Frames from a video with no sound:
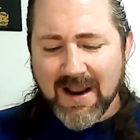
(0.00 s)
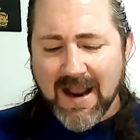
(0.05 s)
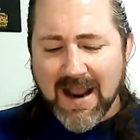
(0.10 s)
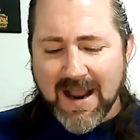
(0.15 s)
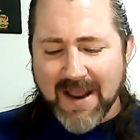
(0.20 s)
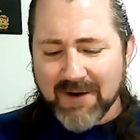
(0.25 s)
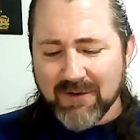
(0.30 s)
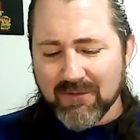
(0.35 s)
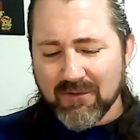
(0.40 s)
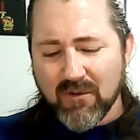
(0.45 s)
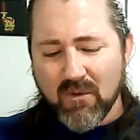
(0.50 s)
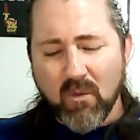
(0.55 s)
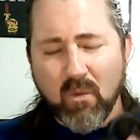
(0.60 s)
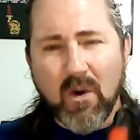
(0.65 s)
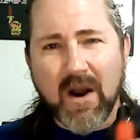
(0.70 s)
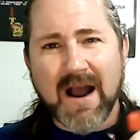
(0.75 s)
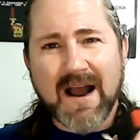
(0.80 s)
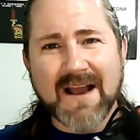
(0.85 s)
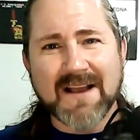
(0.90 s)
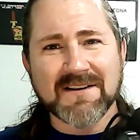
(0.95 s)
I don't know
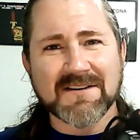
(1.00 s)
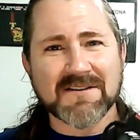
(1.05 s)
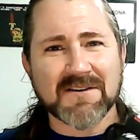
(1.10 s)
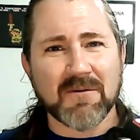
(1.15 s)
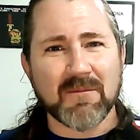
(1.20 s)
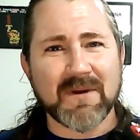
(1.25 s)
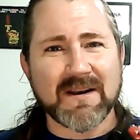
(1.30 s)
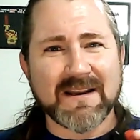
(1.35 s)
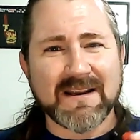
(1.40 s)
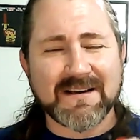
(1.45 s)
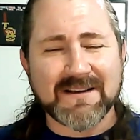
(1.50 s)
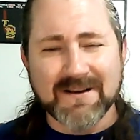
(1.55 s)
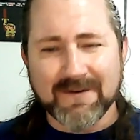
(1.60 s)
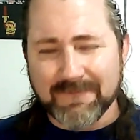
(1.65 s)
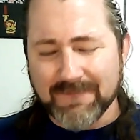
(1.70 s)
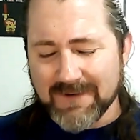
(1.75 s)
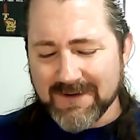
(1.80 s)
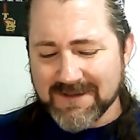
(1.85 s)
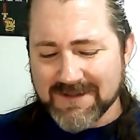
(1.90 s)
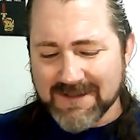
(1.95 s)
why so many
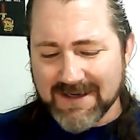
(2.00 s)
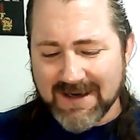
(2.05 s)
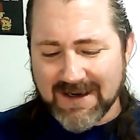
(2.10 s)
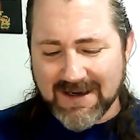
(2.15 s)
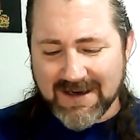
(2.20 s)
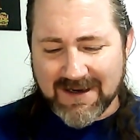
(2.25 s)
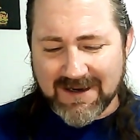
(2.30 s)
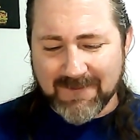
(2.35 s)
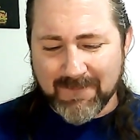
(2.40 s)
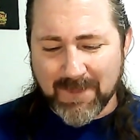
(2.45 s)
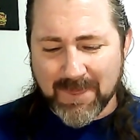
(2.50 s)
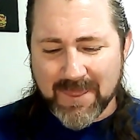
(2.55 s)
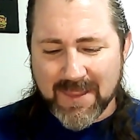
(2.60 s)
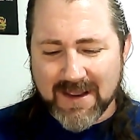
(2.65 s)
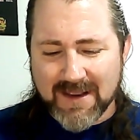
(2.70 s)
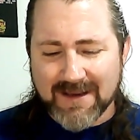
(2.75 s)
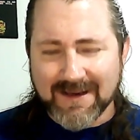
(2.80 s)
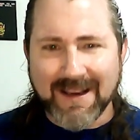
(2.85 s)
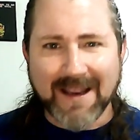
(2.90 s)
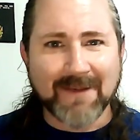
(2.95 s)
different
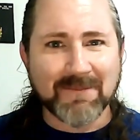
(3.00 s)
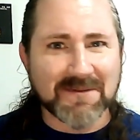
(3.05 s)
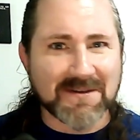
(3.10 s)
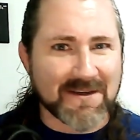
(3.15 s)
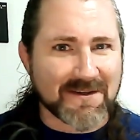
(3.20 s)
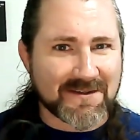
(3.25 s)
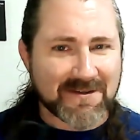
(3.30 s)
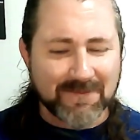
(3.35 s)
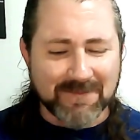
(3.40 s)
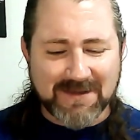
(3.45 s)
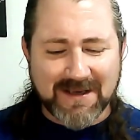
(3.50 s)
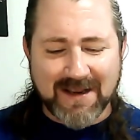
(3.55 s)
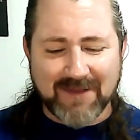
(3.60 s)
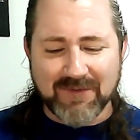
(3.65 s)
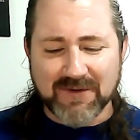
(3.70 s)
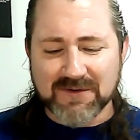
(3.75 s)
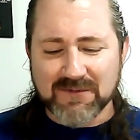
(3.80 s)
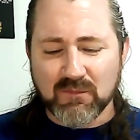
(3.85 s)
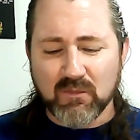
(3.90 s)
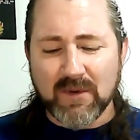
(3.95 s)
game systems had
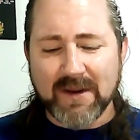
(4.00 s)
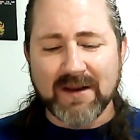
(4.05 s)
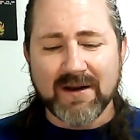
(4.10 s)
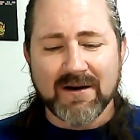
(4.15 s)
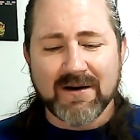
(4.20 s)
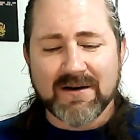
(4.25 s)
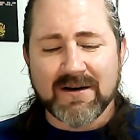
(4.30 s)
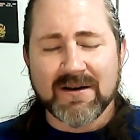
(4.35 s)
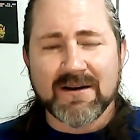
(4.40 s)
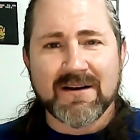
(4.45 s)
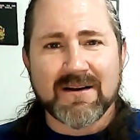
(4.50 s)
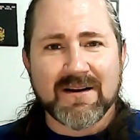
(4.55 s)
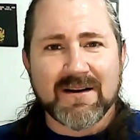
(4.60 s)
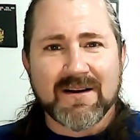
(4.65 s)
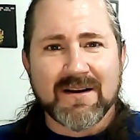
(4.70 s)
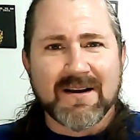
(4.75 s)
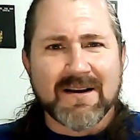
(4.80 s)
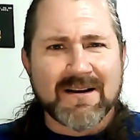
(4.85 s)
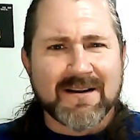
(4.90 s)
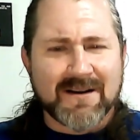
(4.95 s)
this weird
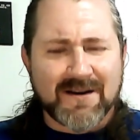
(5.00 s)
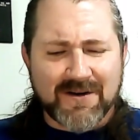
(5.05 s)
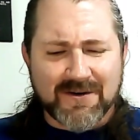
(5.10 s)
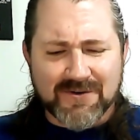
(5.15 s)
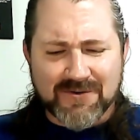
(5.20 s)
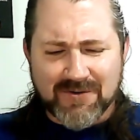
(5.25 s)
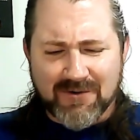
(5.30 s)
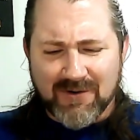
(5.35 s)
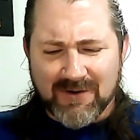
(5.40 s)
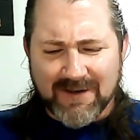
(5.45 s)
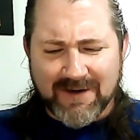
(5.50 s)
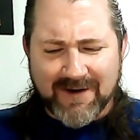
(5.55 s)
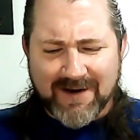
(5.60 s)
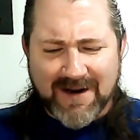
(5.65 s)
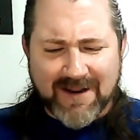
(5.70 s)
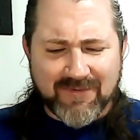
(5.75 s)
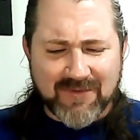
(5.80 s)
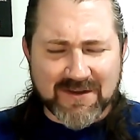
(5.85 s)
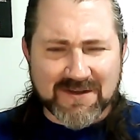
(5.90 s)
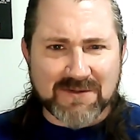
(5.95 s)
controller here. You
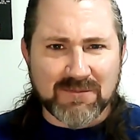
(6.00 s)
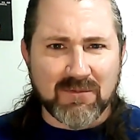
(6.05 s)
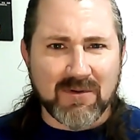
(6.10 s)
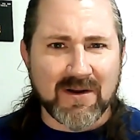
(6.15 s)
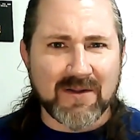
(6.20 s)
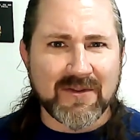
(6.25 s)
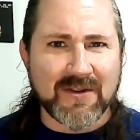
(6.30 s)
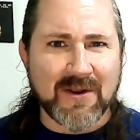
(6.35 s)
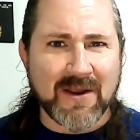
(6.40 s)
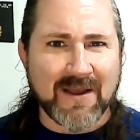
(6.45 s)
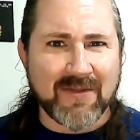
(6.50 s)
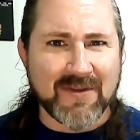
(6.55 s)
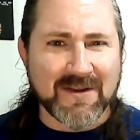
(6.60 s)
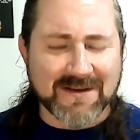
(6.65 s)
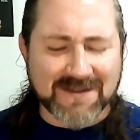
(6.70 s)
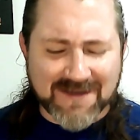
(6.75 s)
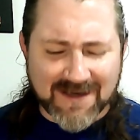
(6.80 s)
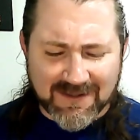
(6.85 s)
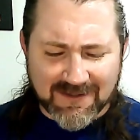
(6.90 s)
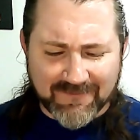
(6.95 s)
had this one, you had the
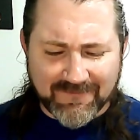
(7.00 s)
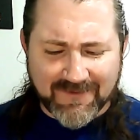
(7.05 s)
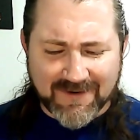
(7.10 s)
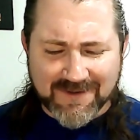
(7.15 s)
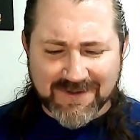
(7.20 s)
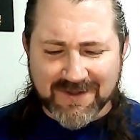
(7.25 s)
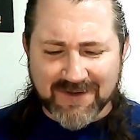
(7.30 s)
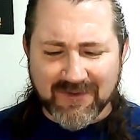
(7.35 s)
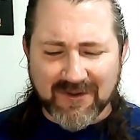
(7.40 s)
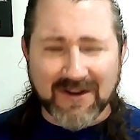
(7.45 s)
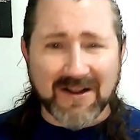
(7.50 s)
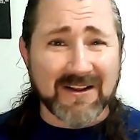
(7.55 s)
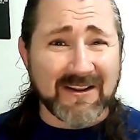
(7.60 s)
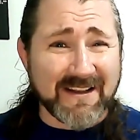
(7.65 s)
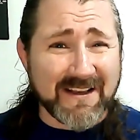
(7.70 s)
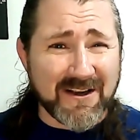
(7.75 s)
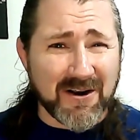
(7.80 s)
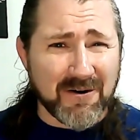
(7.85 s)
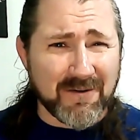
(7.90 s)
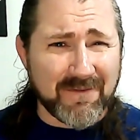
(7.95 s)
Intellivision, the
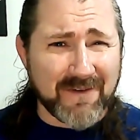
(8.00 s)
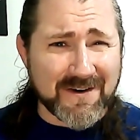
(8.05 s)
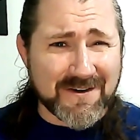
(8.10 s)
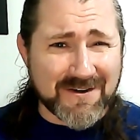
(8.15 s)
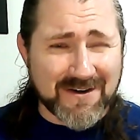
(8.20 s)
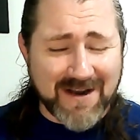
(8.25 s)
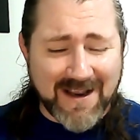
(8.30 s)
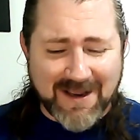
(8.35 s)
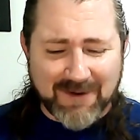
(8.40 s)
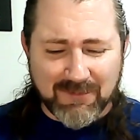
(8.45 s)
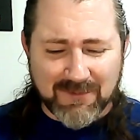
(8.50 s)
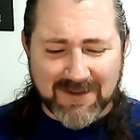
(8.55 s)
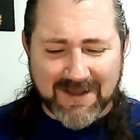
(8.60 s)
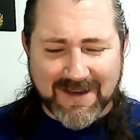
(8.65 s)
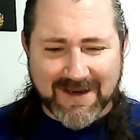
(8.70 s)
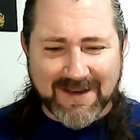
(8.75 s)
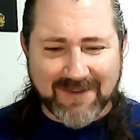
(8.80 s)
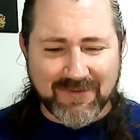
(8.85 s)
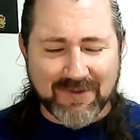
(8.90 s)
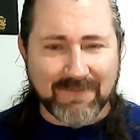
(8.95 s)
ColecoVision had one
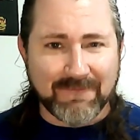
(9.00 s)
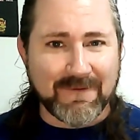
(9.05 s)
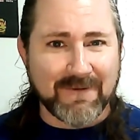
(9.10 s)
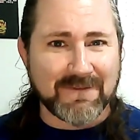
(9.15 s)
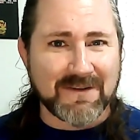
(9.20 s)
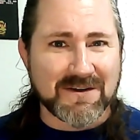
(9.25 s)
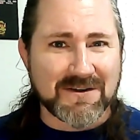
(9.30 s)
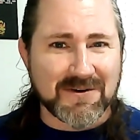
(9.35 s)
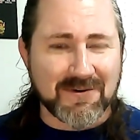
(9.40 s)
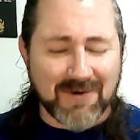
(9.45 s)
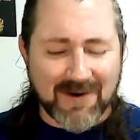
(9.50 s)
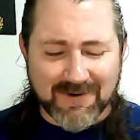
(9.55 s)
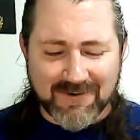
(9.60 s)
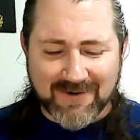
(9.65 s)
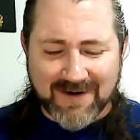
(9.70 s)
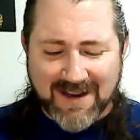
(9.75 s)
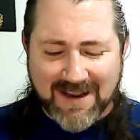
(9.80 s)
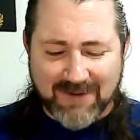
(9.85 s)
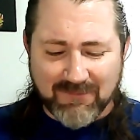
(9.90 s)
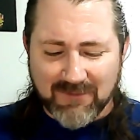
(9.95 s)
like it, the
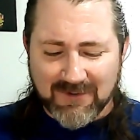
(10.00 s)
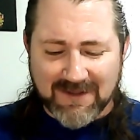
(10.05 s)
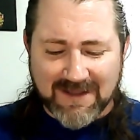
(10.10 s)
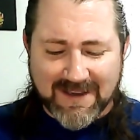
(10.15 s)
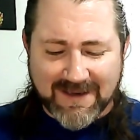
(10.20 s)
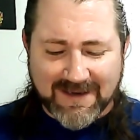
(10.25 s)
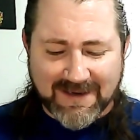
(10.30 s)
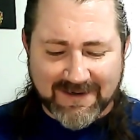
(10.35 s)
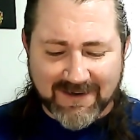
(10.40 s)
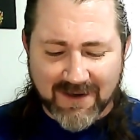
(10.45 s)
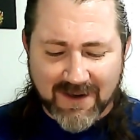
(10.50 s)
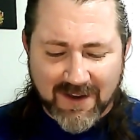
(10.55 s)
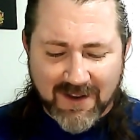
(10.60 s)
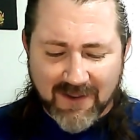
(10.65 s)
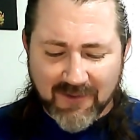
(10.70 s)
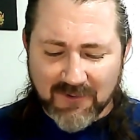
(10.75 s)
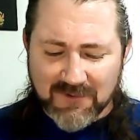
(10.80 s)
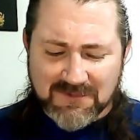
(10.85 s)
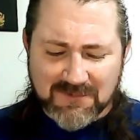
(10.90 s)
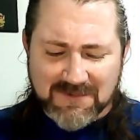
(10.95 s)
5200 had one like it.
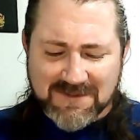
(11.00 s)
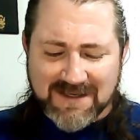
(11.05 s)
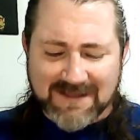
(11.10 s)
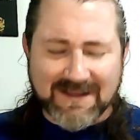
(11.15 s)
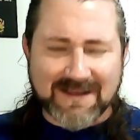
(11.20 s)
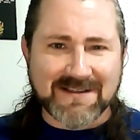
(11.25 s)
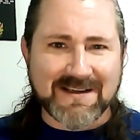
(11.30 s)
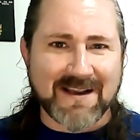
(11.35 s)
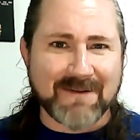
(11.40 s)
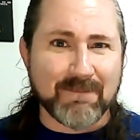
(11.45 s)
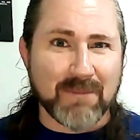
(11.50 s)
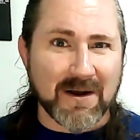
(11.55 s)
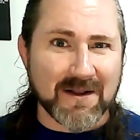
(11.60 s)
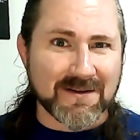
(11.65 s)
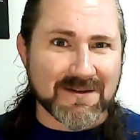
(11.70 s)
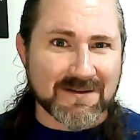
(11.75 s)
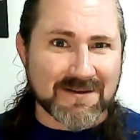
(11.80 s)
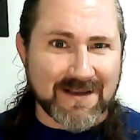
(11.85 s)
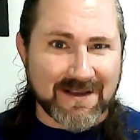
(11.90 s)
Those ones at least had buttons.